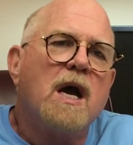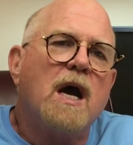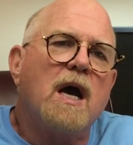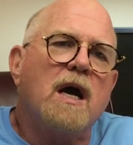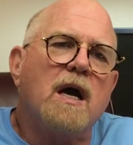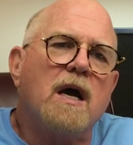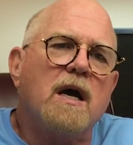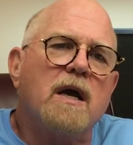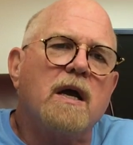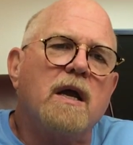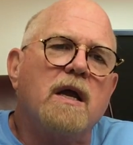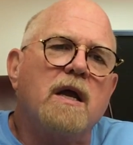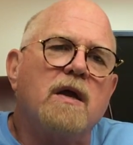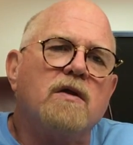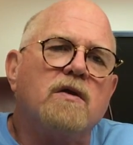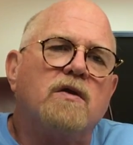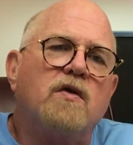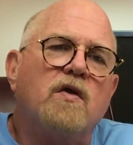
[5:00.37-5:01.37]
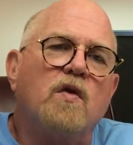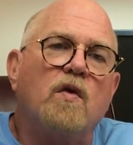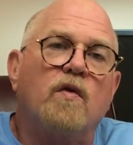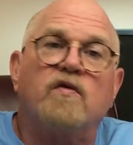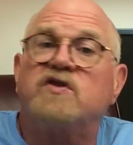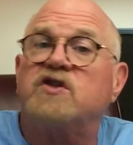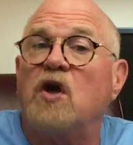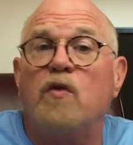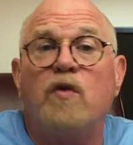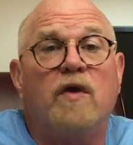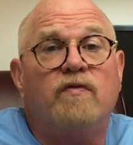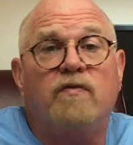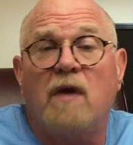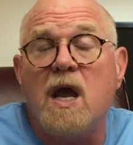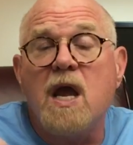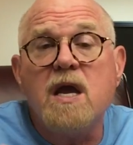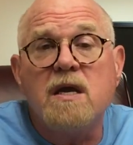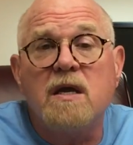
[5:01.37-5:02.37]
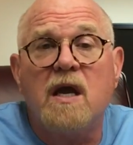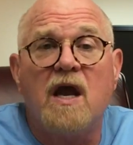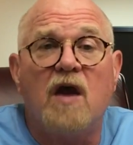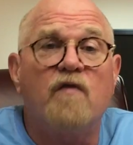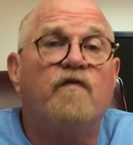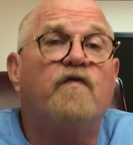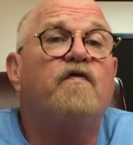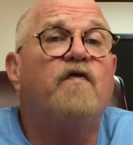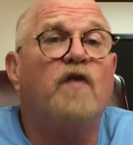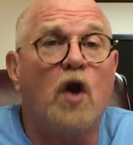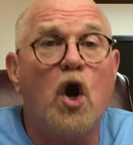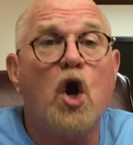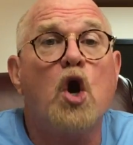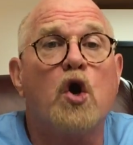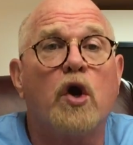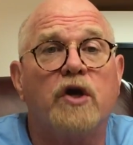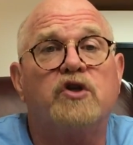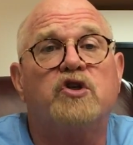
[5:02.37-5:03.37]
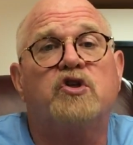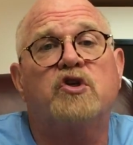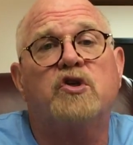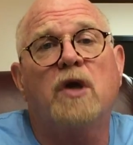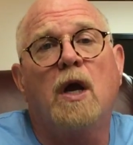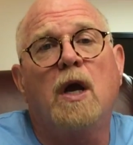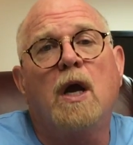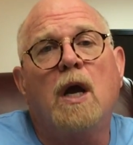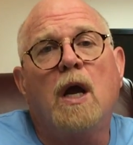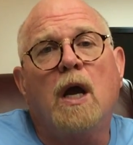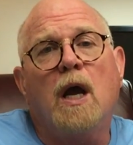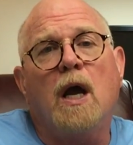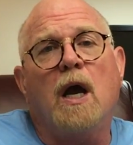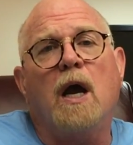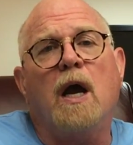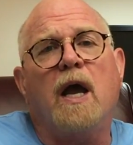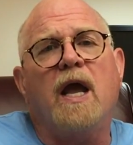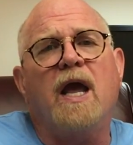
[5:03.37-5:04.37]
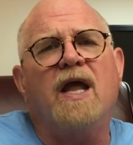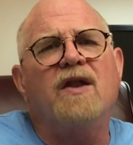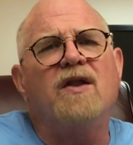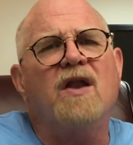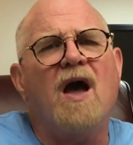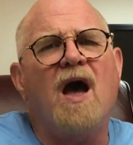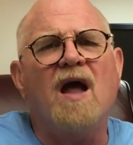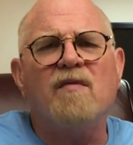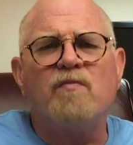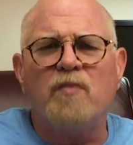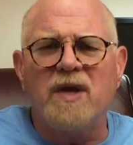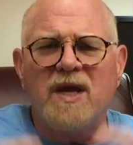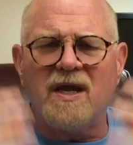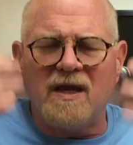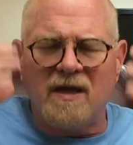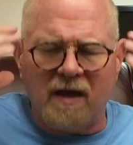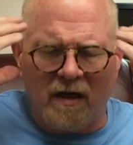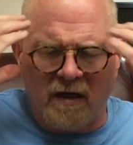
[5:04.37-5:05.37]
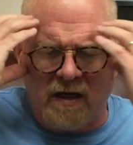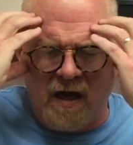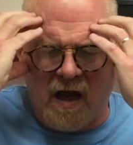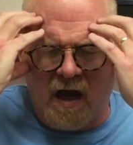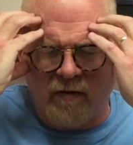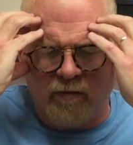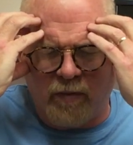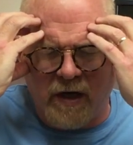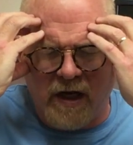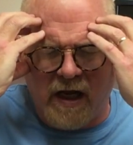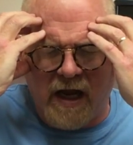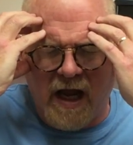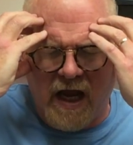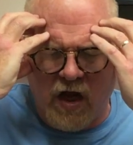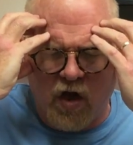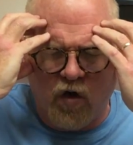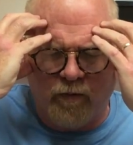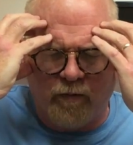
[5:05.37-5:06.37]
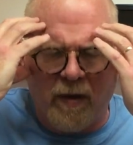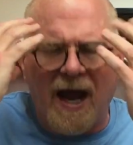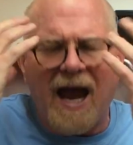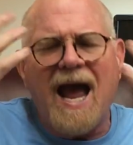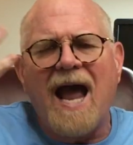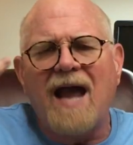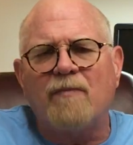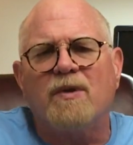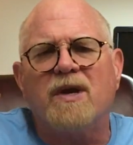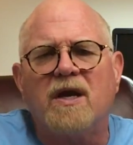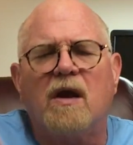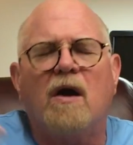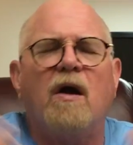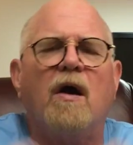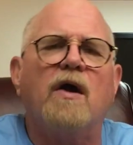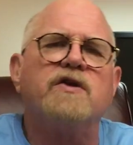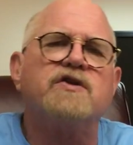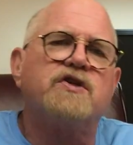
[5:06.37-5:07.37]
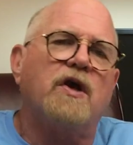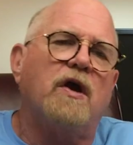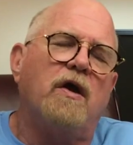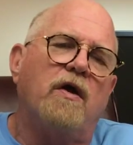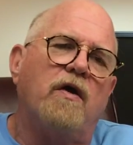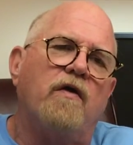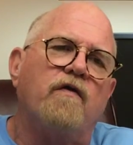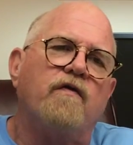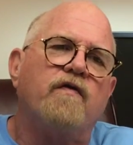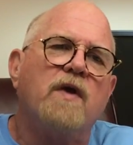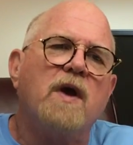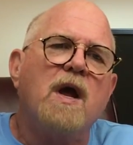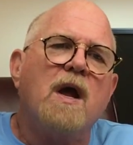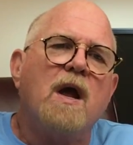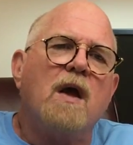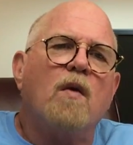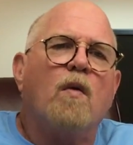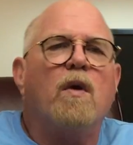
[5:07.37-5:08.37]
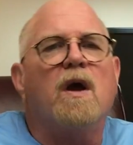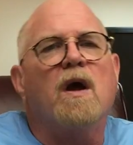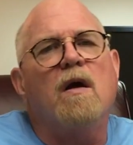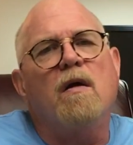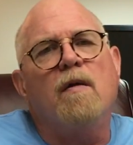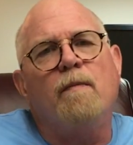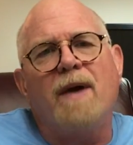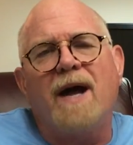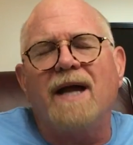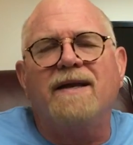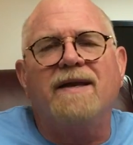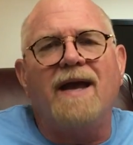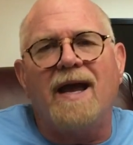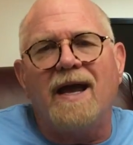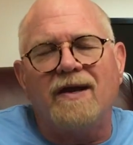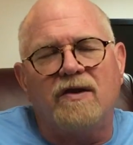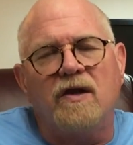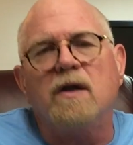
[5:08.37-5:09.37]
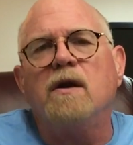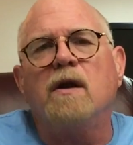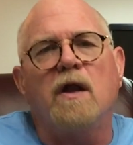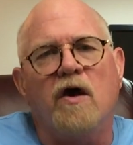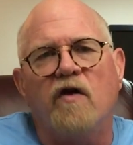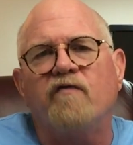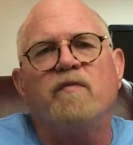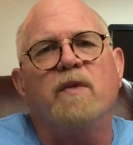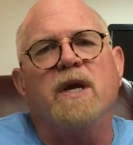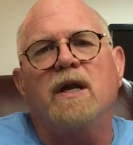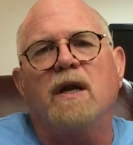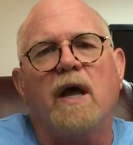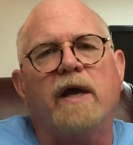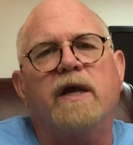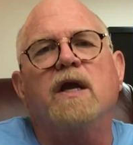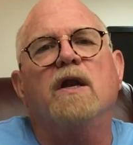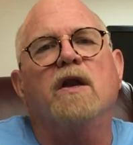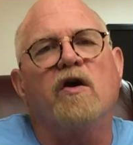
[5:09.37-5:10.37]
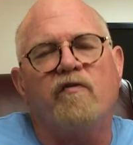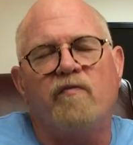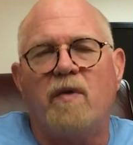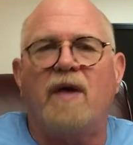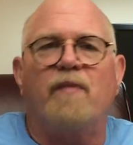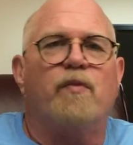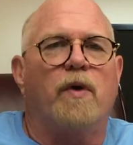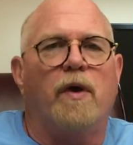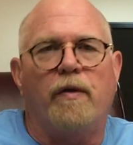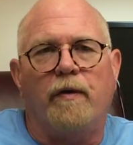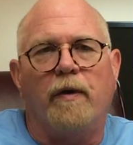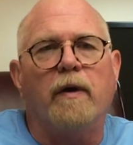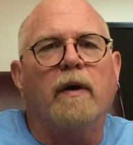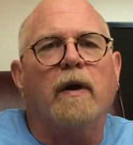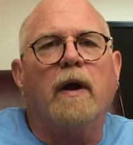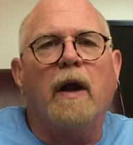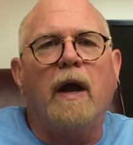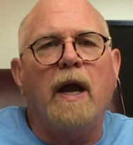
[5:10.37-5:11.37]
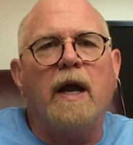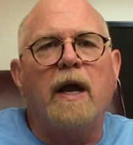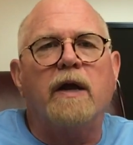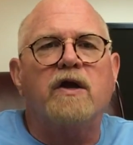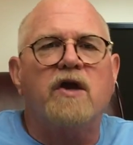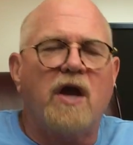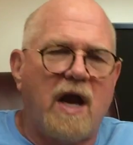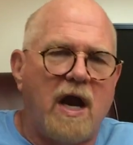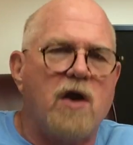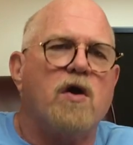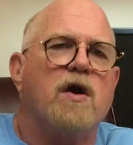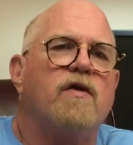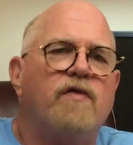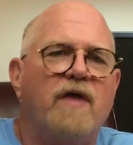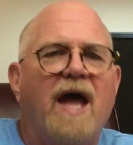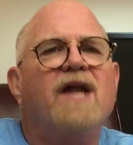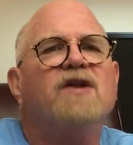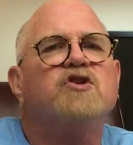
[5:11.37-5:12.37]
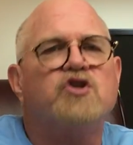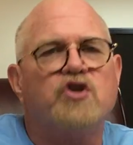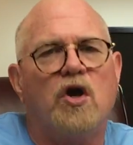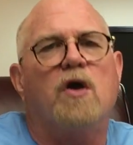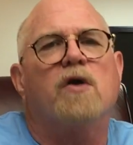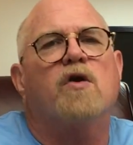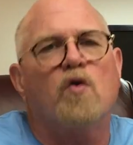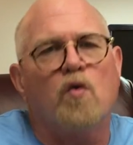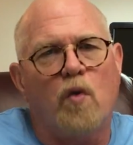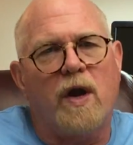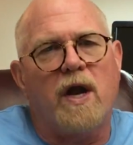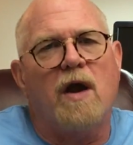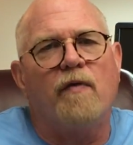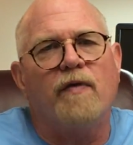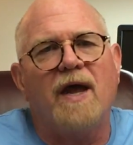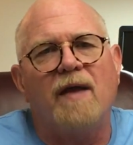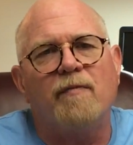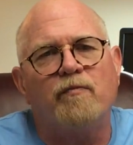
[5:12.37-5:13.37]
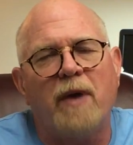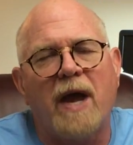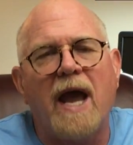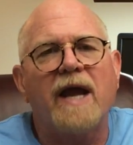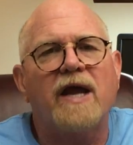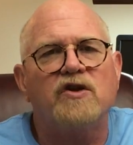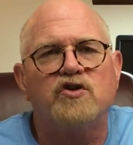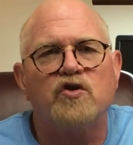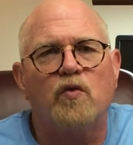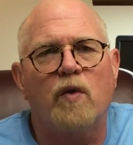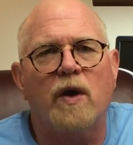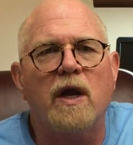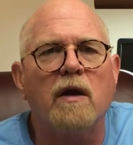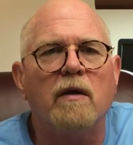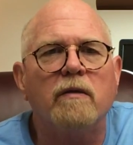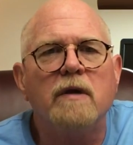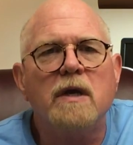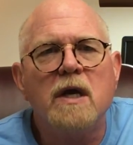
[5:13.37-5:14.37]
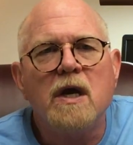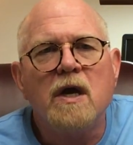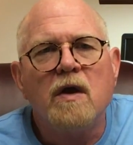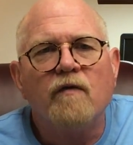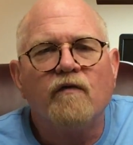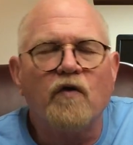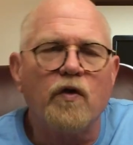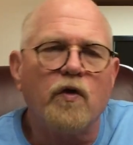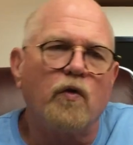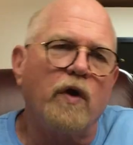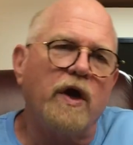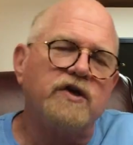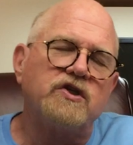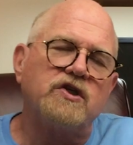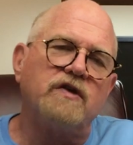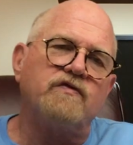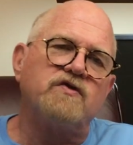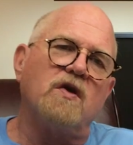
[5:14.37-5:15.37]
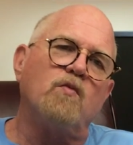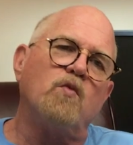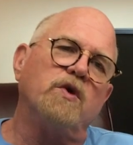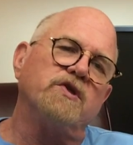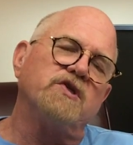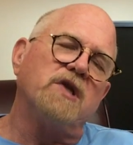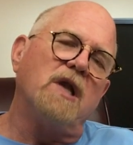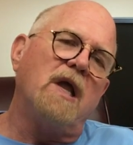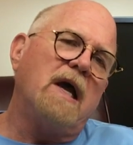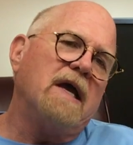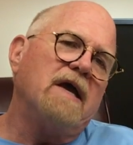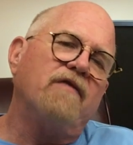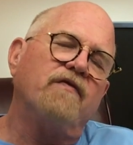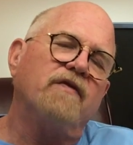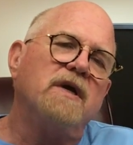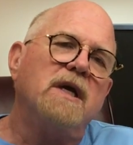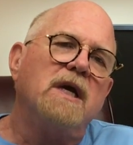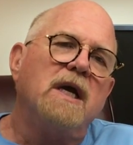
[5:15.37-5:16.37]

into so that they can flourish and not be held back because of, well, my dad didn't love me like he loved my brother, and carry that junk around, that baggage around for the rest of someone's life.